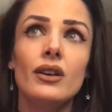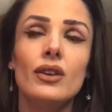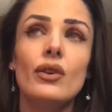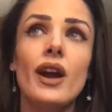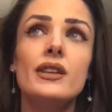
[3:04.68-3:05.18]

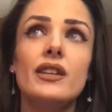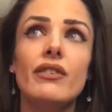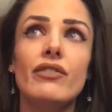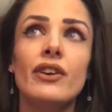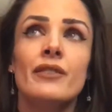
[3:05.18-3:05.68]
you guys,
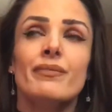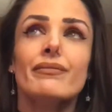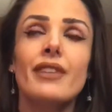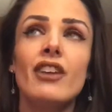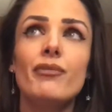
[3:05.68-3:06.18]

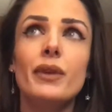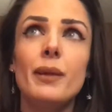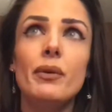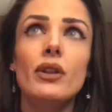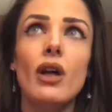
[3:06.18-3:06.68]
if
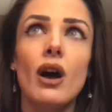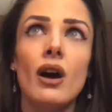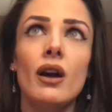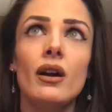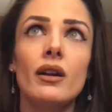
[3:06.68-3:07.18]
people
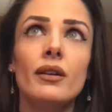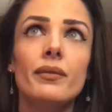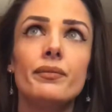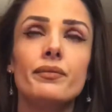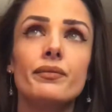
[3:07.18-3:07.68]
are
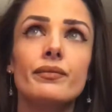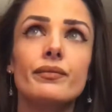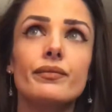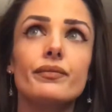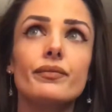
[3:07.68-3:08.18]

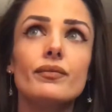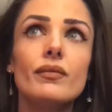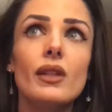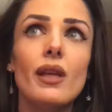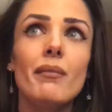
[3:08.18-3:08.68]

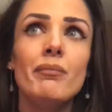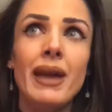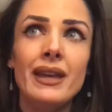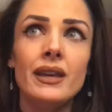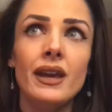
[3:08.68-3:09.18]

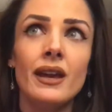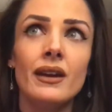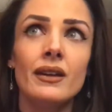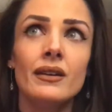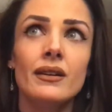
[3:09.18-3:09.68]

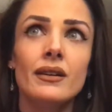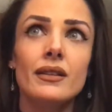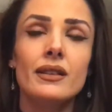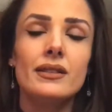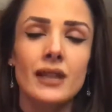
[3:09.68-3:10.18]
making
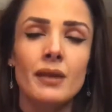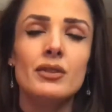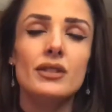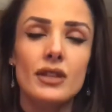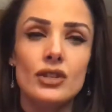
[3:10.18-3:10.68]
the same
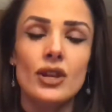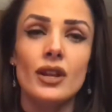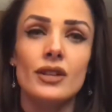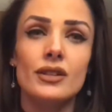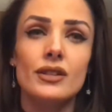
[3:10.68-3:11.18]

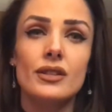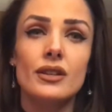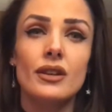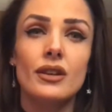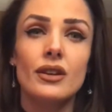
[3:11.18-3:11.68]
decisions
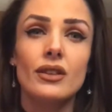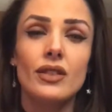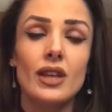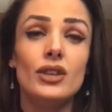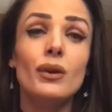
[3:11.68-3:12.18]

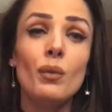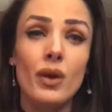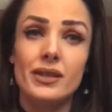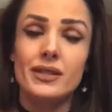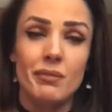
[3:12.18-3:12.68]
that you
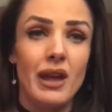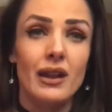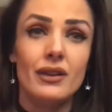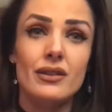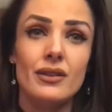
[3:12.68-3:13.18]
once
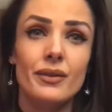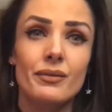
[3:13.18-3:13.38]
made,